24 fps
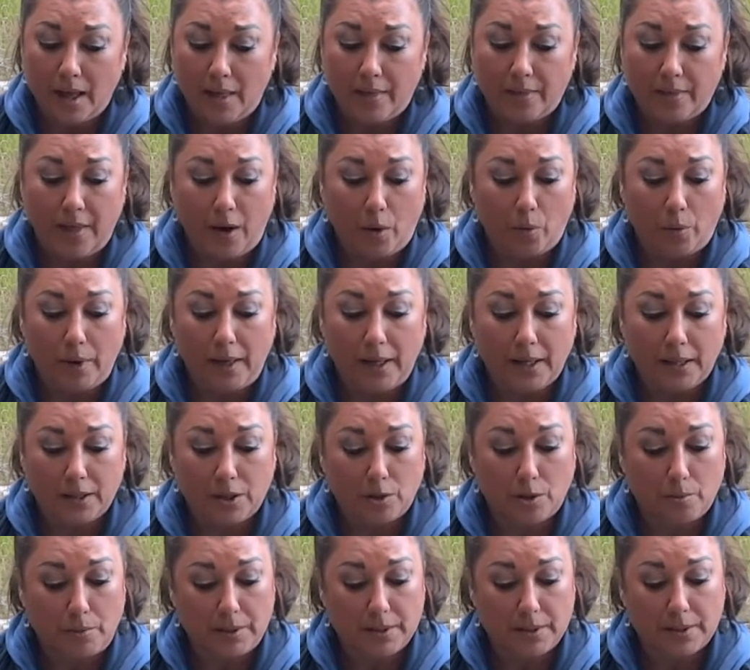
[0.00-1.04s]
that we had
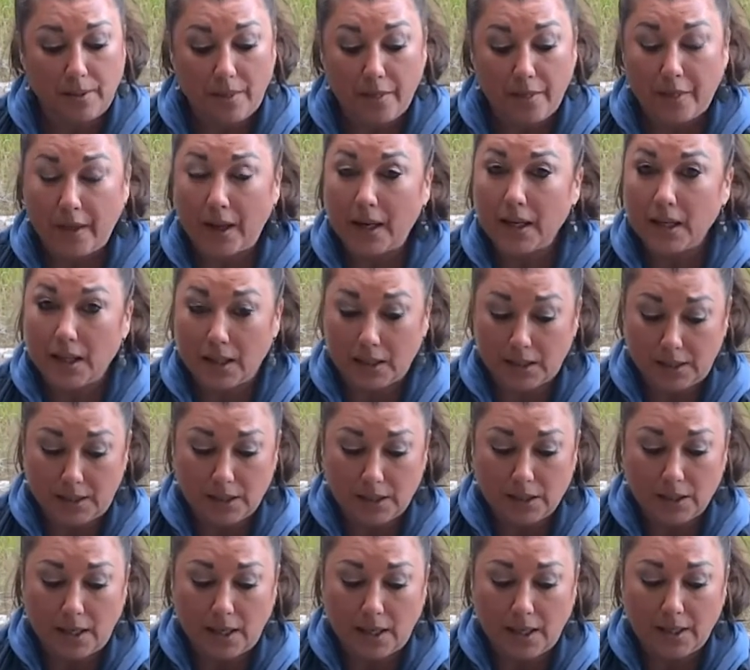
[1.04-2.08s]
to be synthetically
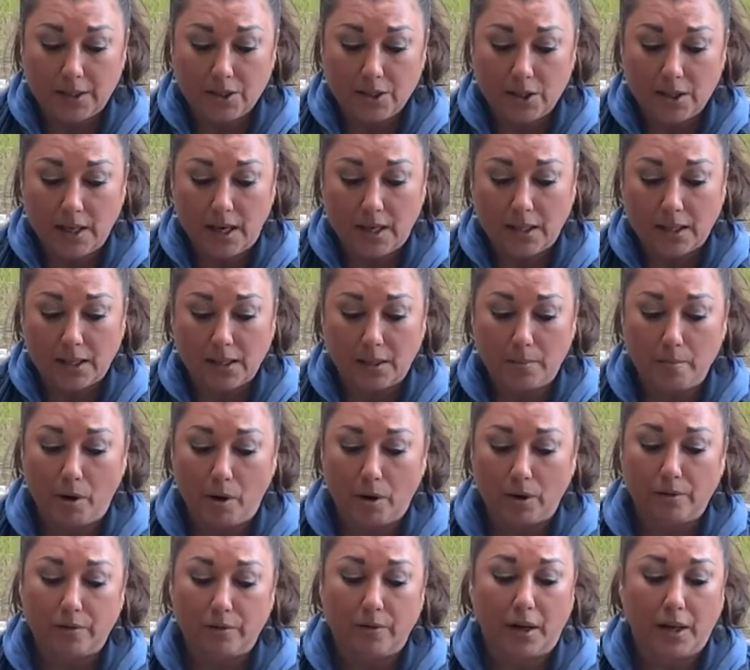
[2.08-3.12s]
and genetically
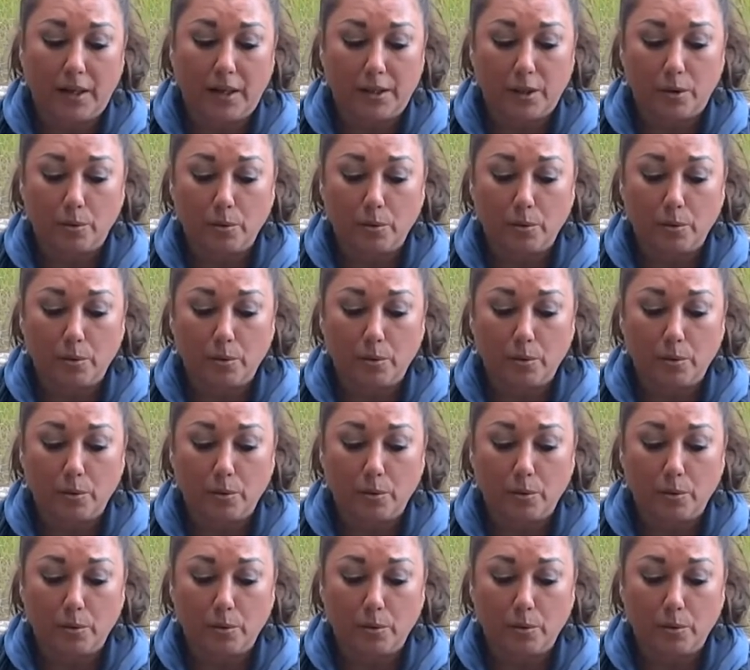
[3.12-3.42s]
modified,